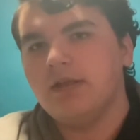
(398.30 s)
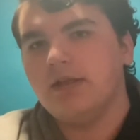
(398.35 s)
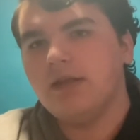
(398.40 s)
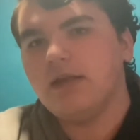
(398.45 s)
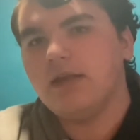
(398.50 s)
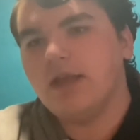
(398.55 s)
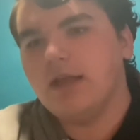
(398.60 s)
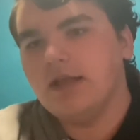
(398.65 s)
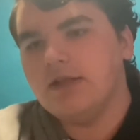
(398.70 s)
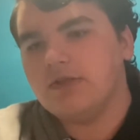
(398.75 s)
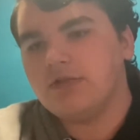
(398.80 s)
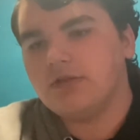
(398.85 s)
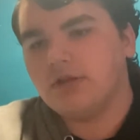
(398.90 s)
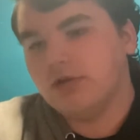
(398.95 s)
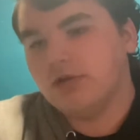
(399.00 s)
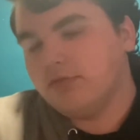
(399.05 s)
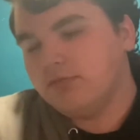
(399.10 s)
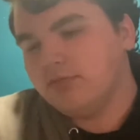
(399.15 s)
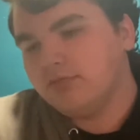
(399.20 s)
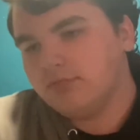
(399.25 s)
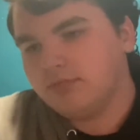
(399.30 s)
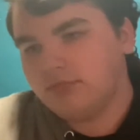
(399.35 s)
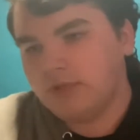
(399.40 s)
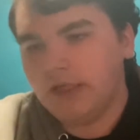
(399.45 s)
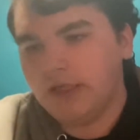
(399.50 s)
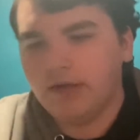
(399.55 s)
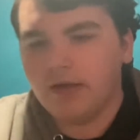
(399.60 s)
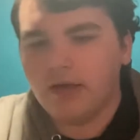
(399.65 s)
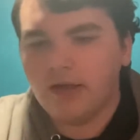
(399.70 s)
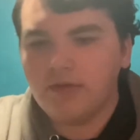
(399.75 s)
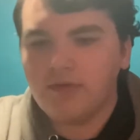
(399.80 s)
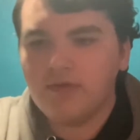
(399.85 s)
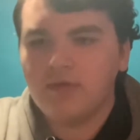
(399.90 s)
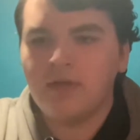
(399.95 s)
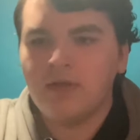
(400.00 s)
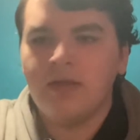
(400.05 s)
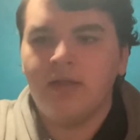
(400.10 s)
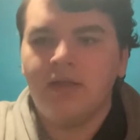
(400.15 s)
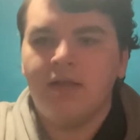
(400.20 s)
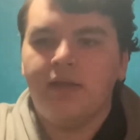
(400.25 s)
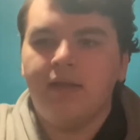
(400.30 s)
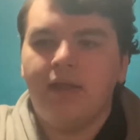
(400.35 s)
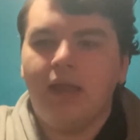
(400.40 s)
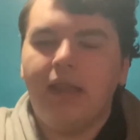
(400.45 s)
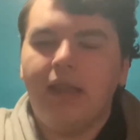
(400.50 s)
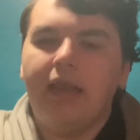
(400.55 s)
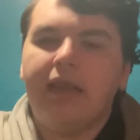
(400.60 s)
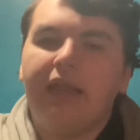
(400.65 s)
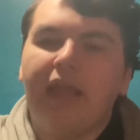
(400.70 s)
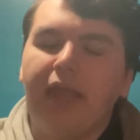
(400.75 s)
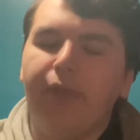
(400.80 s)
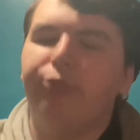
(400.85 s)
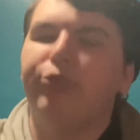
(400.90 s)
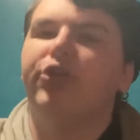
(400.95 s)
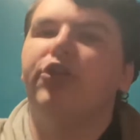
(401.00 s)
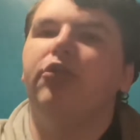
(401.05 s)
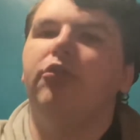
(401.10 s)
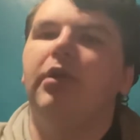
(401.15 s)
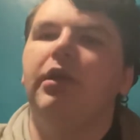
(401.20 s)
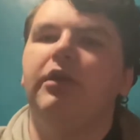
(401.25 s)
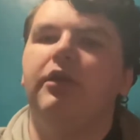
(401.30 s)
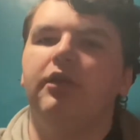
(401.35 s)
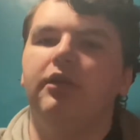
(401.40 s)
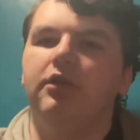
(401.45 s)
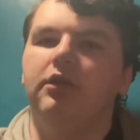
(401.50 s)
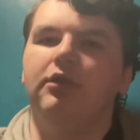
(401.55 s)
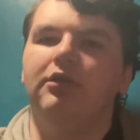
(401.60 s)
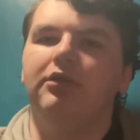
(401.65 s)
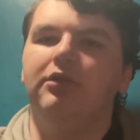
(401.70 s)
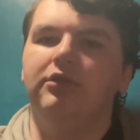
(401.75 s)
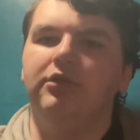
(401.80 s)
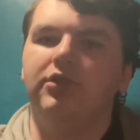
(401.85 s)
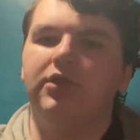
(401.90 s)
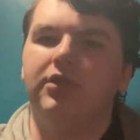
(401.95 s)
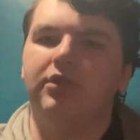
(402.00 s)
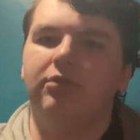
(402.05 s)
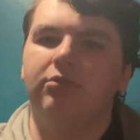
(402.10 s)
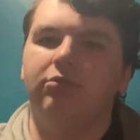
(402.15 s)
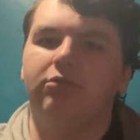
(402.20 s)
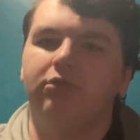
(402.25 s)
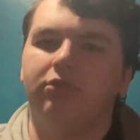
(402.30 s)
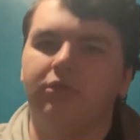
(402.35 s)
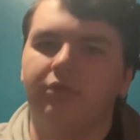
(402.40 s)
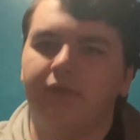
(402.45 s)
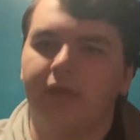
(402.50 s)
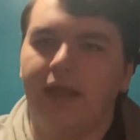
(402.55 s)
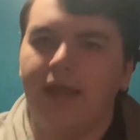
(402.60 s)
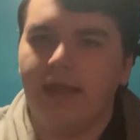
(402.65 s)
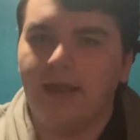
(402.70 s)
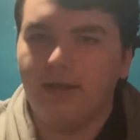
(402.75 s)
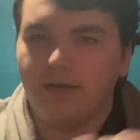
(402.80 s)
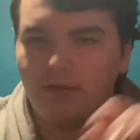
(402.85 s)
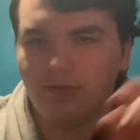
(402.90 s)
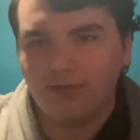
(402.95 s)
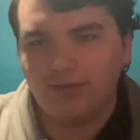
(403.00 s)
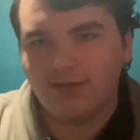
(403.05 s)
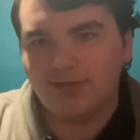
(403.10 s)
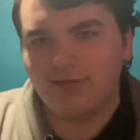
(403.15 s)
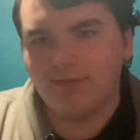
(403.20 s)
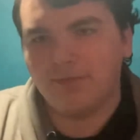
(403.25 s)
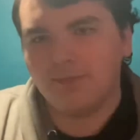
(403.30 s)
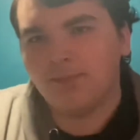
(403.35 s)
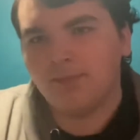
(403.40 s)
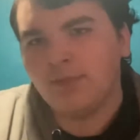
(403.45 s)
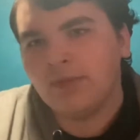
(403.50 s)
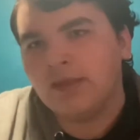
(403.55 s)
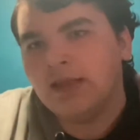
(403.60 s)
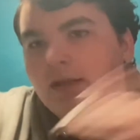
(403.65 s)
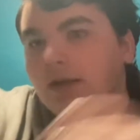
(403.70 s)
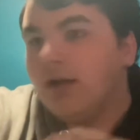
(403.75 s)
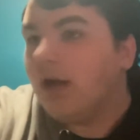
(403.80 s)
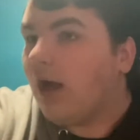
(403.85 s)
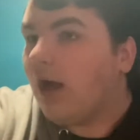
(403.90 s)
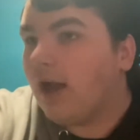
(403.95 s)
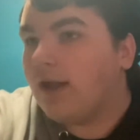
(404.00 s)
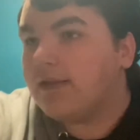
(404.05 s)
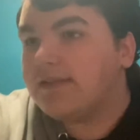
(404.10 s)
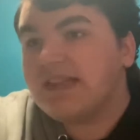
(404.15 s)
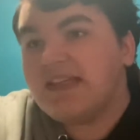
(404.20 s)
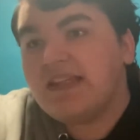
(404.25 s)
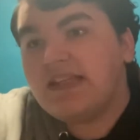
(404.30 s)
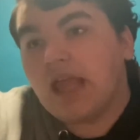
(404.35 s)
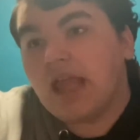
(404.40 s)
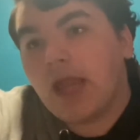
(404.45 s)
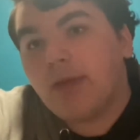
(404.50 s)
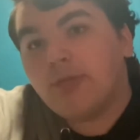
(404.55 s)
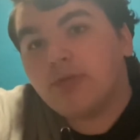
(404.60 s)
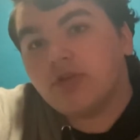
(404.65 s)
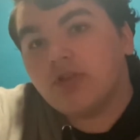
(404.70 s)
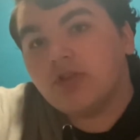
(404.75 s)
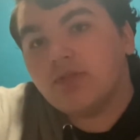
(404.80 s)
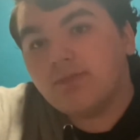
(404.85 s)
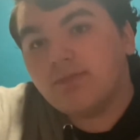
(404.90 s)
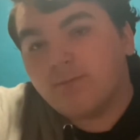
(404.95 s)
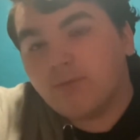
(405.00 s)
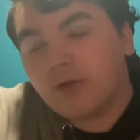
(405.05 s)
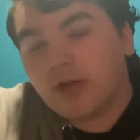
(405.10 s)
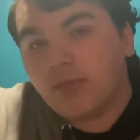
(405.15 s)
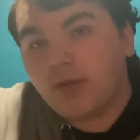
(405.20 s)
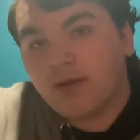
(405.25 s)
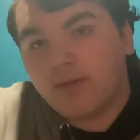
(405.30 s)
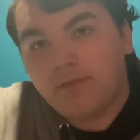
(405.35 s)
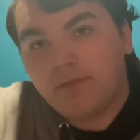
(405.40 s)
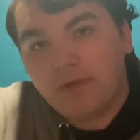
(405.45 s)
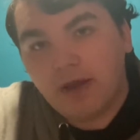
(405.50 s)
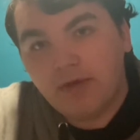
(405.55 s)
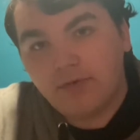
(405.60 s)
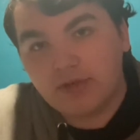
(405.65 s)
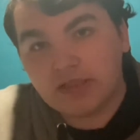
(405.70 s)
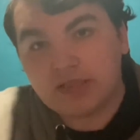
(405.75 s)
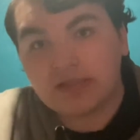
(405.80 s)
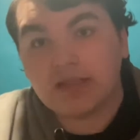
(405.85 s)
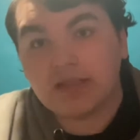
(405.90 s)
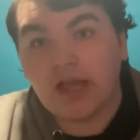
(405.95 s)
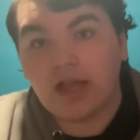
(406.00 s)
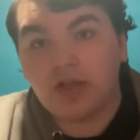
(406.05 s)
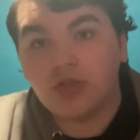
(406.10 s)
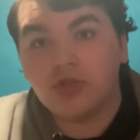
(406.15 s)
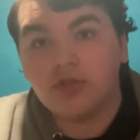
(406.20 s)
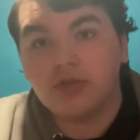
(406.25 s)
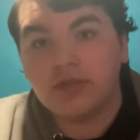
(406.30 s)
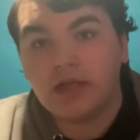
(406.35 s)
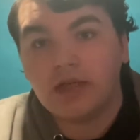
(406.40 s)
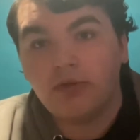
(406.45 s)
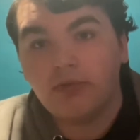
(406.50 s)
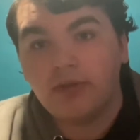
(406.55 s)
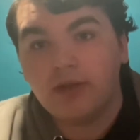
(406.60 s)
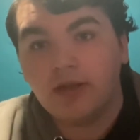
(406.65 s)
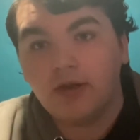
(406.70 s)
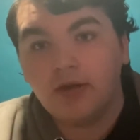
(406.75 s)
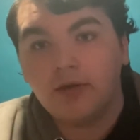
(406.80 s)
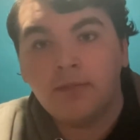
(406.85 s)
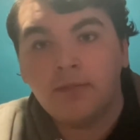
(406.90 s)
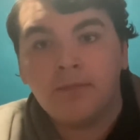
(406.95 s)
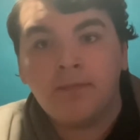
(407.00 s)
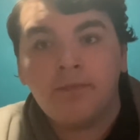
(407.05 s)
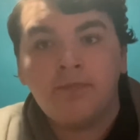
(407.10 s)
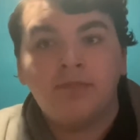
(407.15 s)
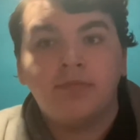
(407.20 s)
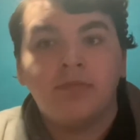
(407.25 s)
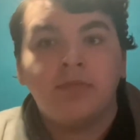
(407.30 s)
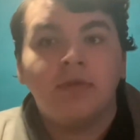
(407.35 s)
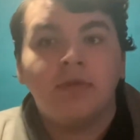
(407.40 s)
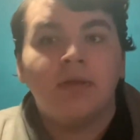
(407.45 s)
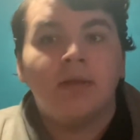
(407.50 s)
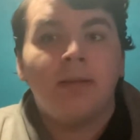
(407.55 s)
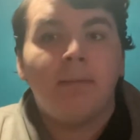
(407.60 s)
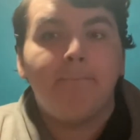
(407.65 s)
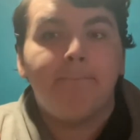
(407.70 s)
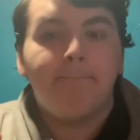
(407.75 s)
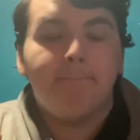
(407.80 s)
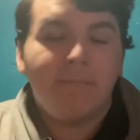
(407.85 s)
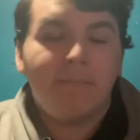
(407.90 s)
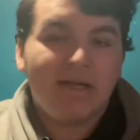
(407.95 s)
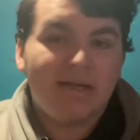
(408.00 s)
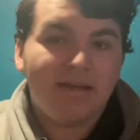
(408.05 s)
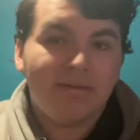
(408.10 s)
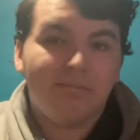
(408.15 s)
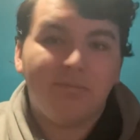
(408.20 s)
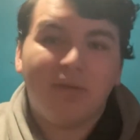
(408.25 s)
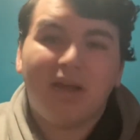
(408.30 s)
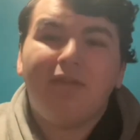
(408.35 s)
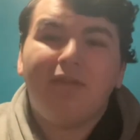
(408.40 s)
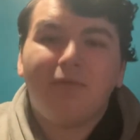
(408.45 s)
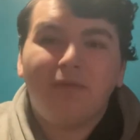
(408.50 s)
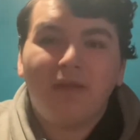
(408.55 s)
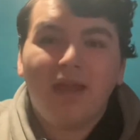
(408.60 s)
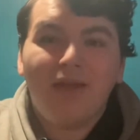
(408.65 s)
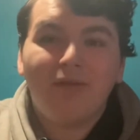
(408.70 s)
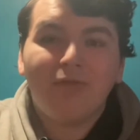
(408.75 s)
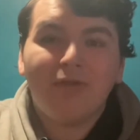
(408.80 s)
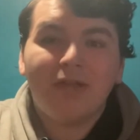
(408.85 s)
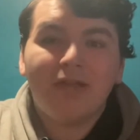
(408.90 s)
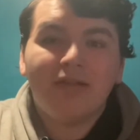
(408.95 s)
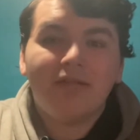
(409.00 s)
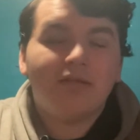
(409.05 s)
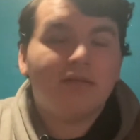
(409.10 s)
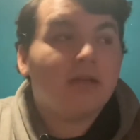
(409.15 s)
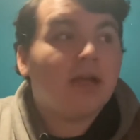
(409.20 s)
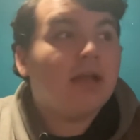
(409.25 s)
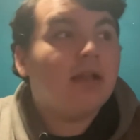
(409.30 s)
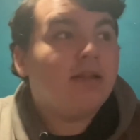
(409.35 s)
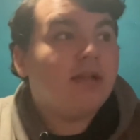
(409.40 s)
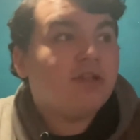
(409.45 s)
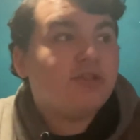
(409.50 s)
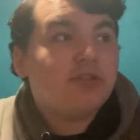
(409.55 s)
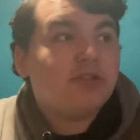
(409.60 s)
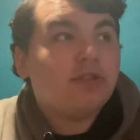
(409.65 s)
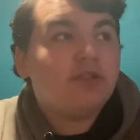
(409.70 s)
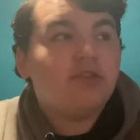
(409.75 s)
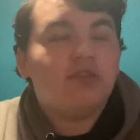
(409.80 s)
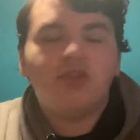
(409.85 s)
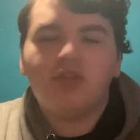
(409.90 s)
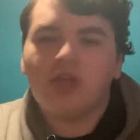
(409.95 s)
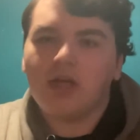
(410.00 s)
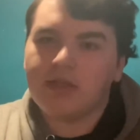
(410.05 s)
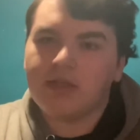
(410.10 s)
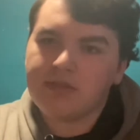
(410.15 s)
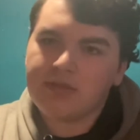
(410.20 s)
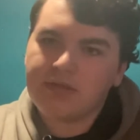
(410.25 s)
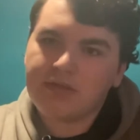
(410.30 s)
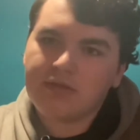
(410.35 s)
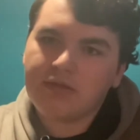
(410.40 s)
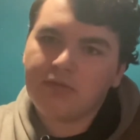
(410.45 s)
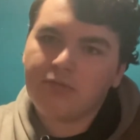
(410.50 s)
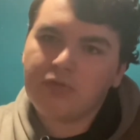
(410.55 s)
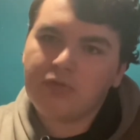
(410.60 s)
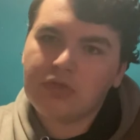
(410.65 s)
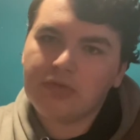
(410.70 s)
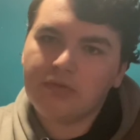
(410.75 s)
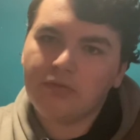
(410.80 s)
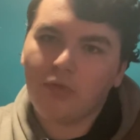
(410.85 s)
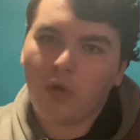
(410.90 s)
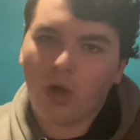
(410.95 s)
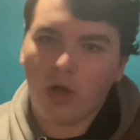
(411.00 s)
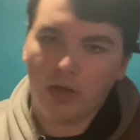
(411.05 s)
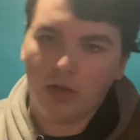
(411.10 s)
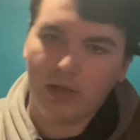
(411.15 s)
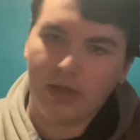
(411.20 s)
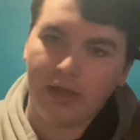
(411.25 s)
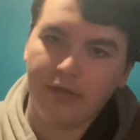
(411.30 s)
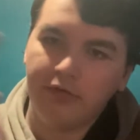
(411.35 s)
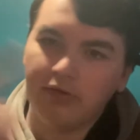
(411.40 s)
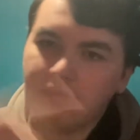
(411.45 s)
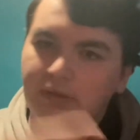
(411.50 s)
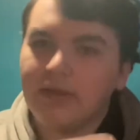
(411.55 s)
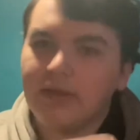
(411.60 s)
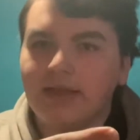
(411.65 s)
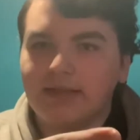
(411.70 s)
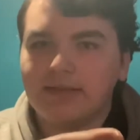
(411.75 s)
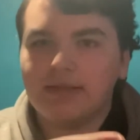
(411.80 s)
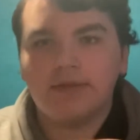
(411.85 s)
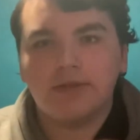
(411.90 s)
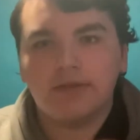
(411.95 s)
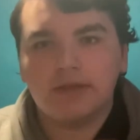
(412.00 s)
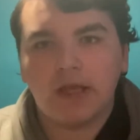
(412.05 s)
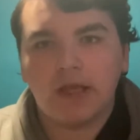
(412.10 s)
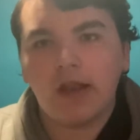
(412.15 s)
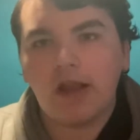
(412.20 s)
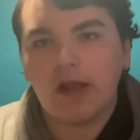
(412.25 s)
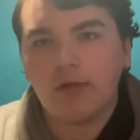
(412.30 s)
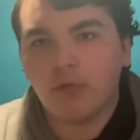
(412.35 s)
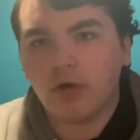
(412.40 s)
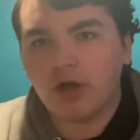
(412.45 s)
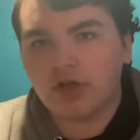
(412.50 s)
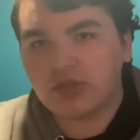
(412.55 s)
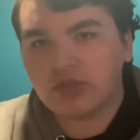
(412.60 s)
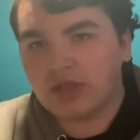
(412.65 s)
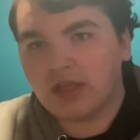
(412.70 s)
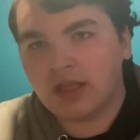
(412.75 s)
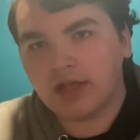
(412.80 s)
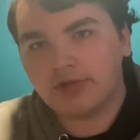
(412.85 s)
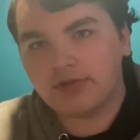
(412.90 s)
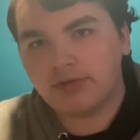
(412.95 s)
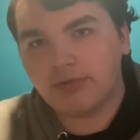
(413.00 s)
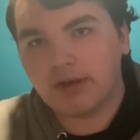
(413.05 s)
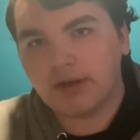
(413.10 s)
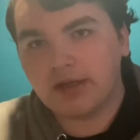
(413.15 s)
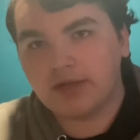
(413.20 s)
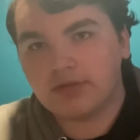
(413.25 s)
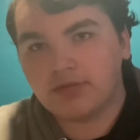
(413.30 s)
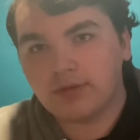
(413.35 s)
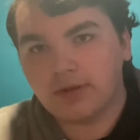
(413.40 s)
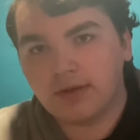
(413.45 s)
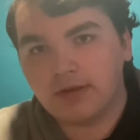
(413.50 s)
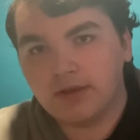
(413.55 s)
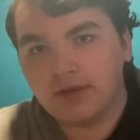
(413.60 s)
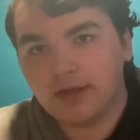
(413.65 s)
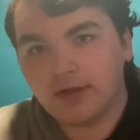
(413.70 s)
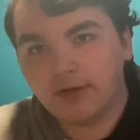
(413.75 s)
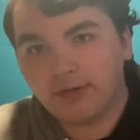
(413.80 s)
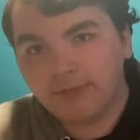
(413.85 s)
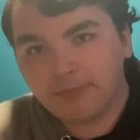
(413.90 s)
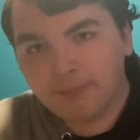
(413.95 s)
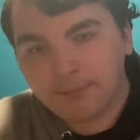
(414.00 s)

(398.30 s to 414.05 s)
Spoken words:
And so he does. And then Gabriel awakens. And honestly, Gabriel's one of my favorite slashers out there. But my favorite, I literally just, as I said, I'm watching House of Wax right now.